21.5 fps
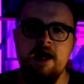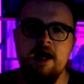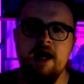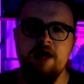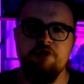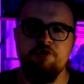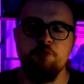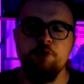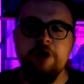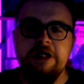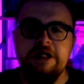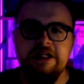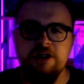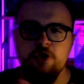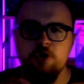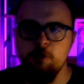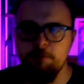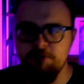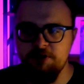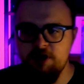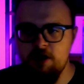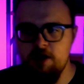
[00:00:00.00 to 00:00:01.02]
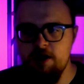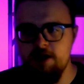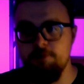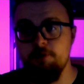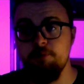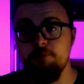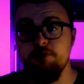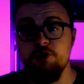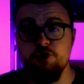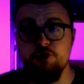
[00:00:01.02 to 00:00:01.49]
It's a really cool plot
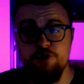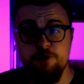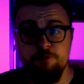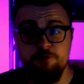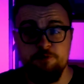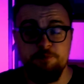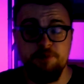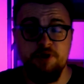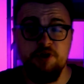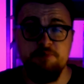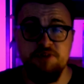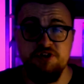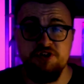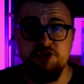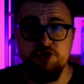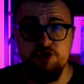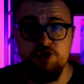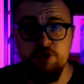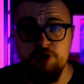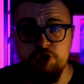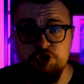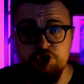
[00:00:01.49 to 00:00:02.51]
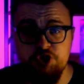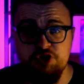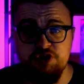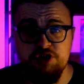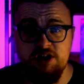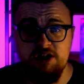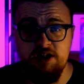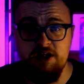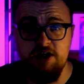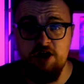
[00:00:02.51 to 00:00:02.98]
element because the Blood Mist has only
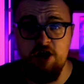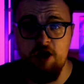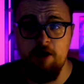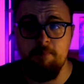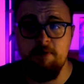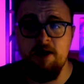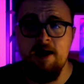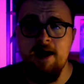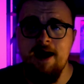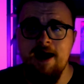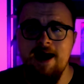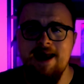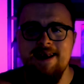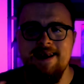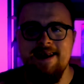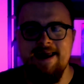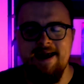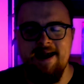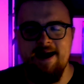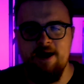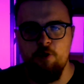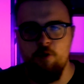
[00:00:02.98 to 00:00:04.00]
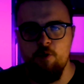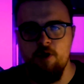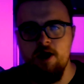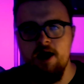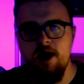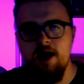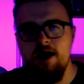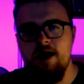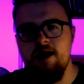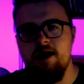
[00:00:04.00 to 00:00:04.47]
just cleared up, and now
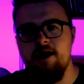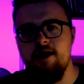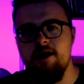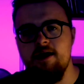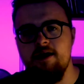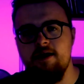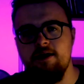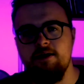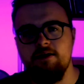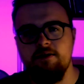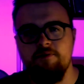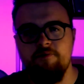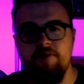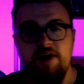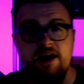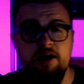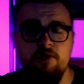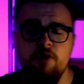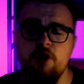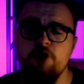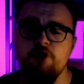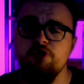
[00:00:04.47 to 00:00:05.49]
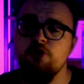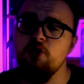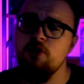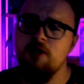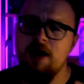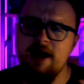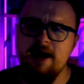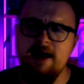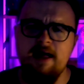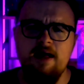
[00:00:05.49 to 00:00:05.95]
our heroes,
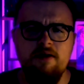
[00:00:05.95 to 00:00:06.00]
or